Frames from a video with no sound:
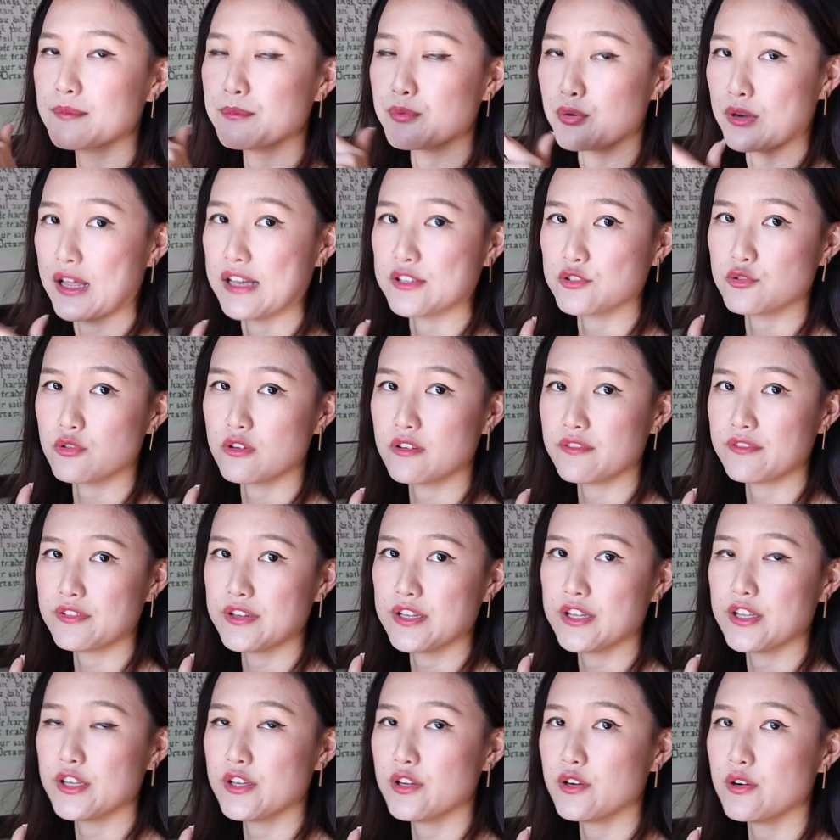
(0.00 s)
planter
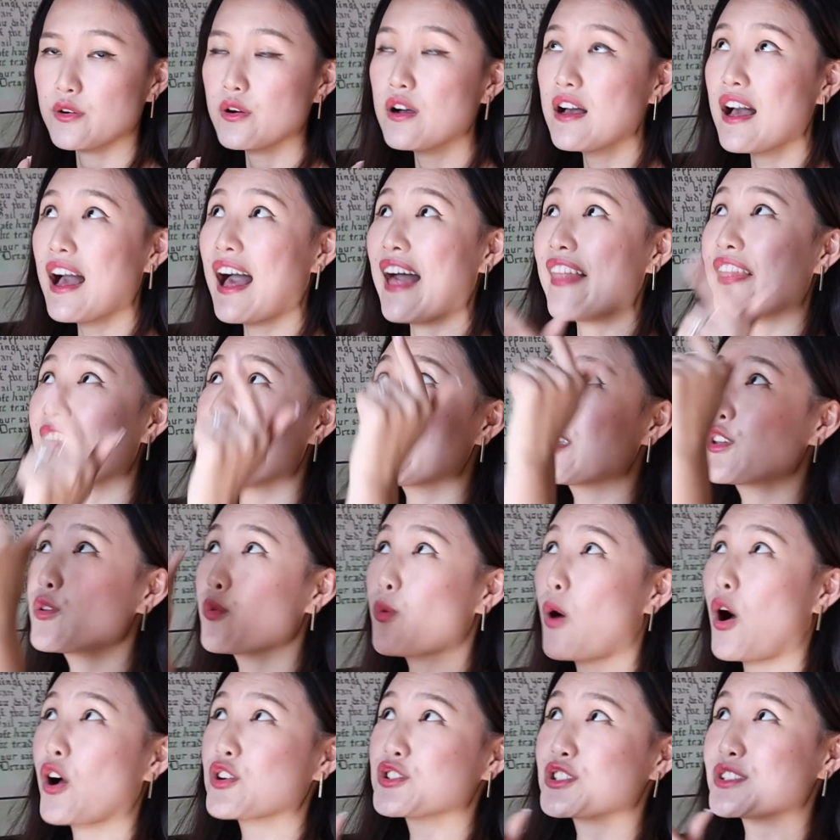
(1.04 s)
video and then you
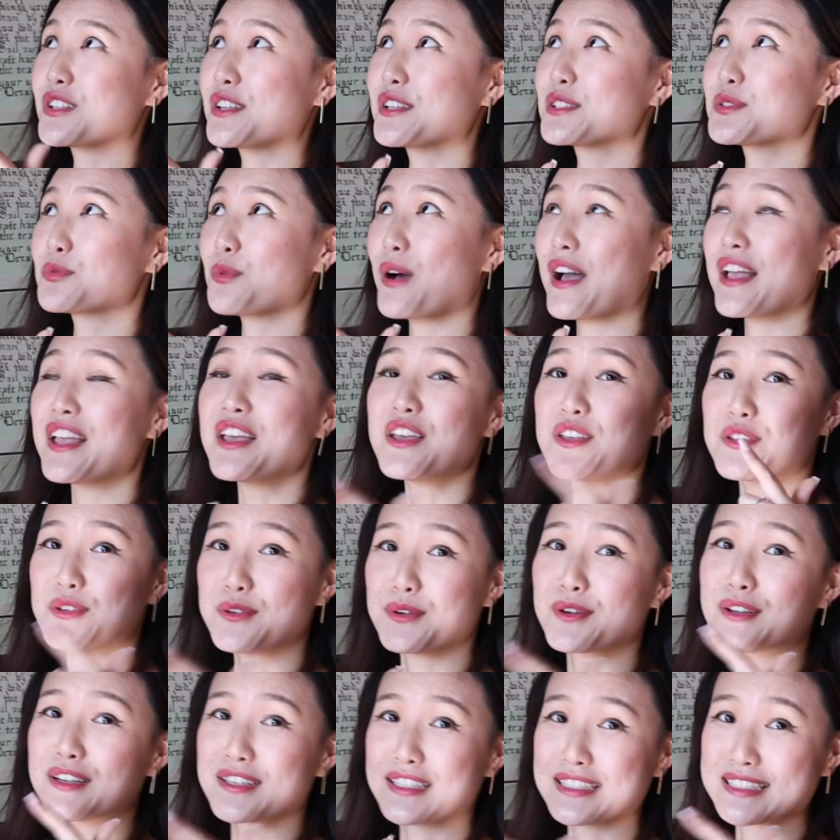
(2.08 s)
watch this one,
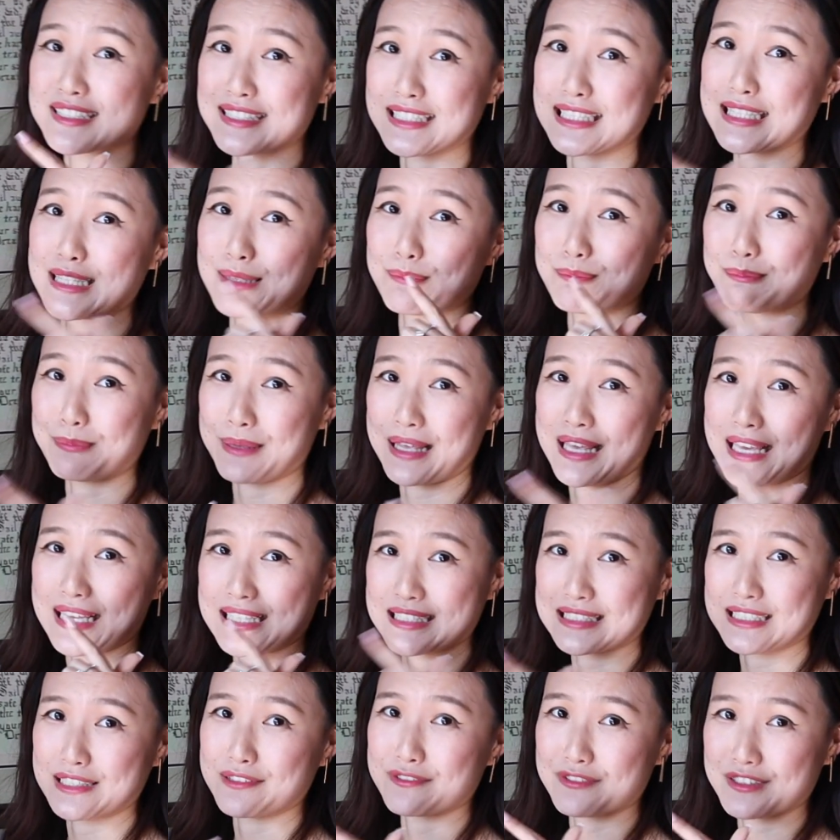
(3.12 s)
you're gonna see the
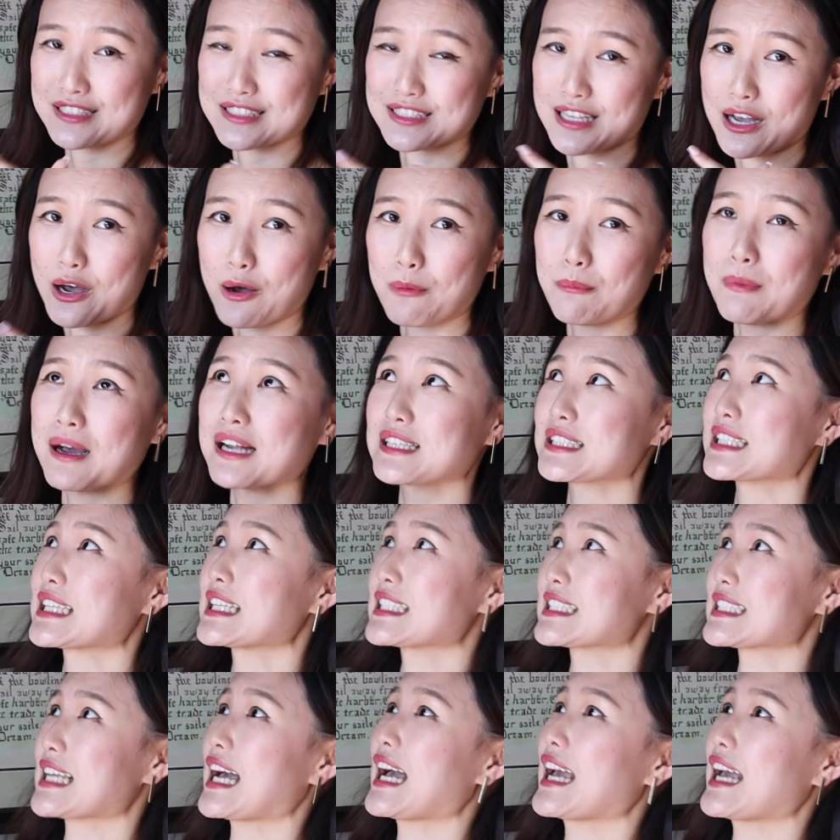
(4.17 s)
big difference how much
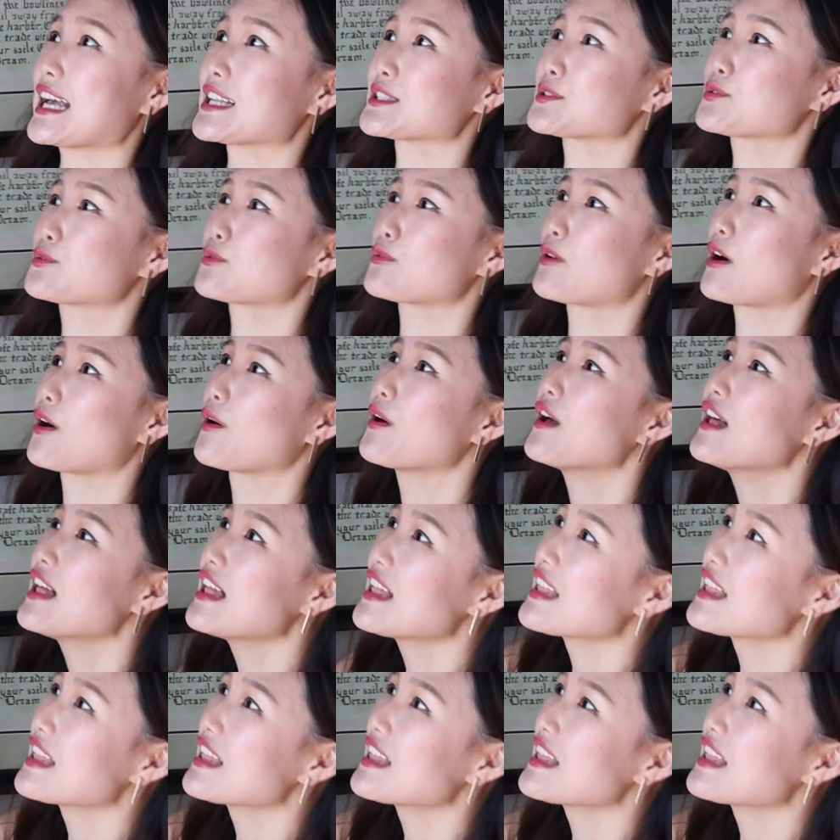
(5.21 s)
this guy has grown.